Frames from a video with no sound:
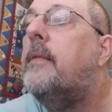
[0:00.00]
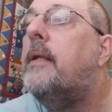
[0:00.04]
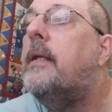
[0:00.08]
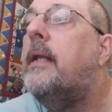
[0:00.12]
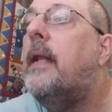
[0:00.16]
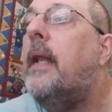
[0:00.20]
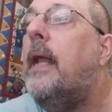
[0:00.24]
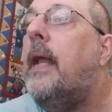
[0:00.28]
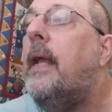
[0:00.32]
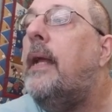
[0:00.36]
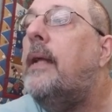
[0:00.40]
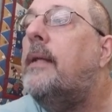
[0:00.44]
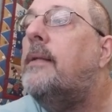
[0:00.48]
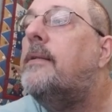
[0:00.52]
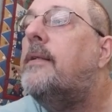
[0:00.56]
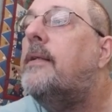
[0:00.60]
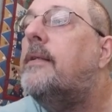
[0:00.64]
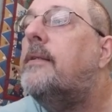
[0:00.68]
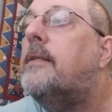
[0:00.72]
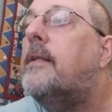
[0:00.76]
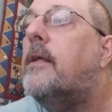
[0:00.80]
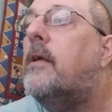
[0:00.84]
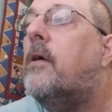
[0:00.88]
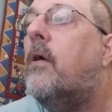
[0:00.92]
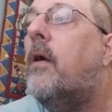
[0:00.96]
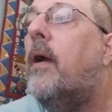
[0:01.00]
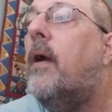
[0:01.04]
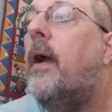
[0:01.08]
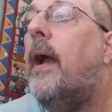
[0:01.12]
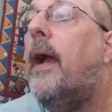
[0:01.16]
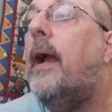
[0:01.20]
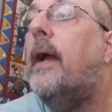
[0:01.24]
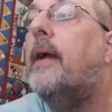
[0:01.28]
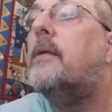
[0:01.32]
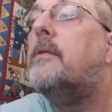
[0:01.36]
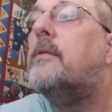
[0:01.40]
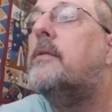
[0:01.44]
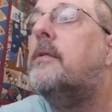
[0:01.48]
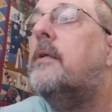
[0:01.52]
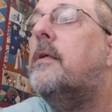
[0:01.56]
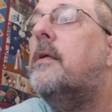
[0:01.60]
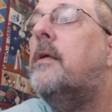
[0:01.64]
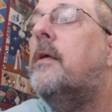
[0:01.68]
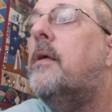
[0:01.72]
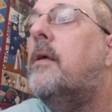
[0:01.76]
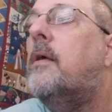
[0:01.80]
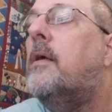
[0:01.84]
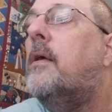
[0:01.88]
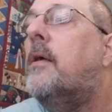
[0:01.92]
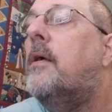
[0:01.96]
enhances the cracks,
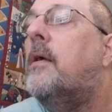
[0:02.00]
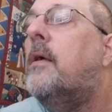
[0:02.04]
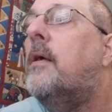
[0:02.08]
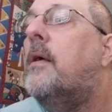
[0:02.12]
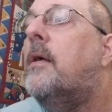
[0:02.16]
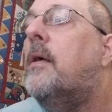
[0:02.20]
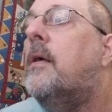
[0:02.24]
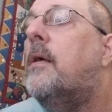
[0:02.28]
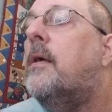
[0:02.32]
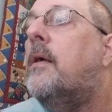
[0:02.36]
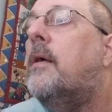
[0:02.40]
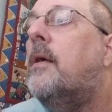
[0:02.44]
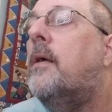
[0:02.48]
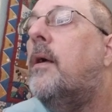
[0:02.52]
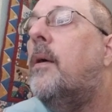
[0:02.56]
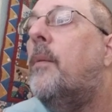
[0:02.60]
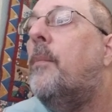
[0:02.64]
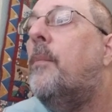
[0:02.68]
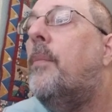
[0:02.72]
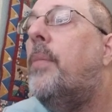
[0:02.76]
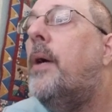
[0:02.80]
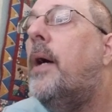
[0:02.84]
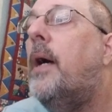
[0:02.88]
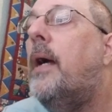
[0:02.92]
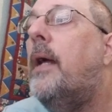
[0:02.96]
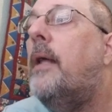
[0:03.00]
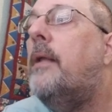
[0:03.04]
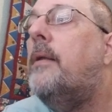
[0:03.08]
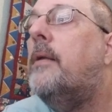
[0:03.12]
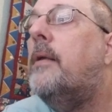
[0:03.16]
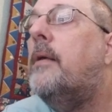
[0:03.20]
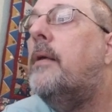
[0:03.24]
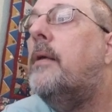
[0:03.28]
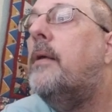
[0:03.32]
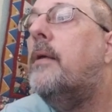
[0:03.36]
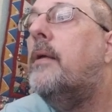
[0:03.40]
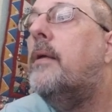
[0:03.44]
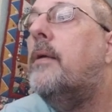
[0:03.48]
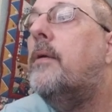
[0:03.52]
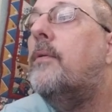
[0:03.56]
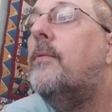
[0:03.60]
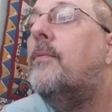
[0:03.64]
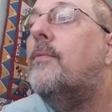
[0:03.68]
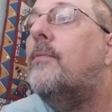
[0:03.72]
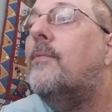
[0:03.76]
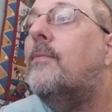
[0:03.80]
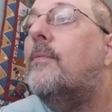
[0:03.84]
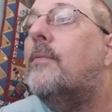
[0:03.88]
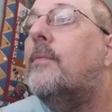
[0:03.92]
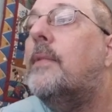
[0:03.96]
but
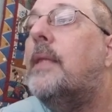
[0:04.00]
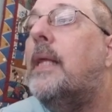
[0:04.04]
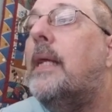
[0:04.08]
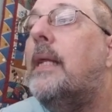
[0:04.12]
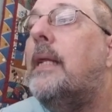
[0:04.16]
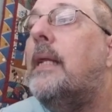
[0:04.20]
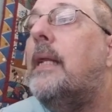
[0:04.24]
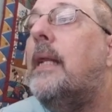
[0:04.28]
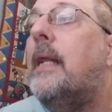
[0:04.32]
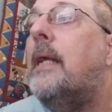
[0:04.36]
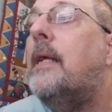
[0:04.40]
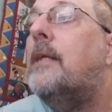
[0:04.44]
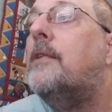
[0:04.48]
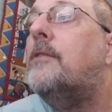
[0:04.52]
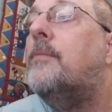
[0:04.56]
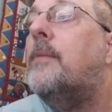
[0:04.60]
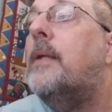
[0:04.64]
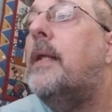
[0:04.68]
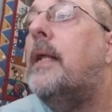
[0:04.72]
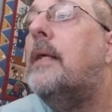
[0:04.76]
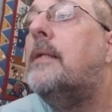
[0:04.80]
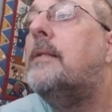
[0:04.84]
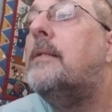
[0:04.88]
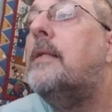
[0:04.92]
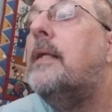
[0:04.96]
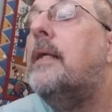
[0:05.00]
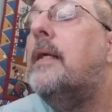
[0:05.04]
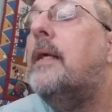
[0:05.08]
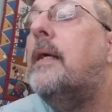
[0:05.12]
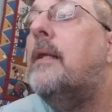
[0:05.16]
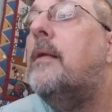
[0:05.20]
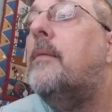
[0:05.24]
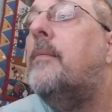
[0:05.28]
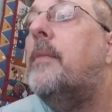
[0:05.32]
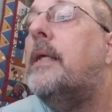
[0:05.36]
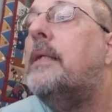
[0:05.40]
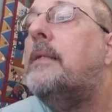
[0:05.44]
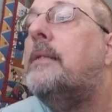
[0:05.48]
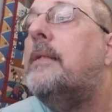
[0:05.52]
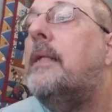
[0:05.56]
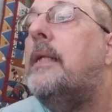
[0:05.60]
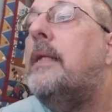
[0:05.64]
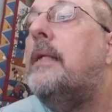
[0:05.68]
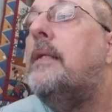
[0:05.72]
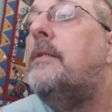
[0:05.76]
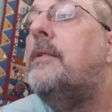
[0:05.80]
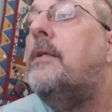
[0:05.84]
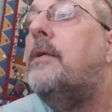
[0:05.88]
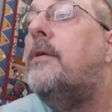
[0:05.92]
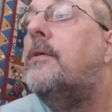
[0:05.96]
that enhancement actually kind of makes it
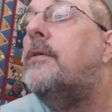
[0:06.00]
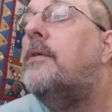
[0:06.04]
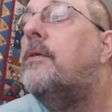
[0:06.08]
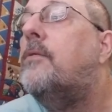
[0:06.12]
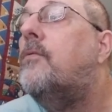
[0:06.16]
easier to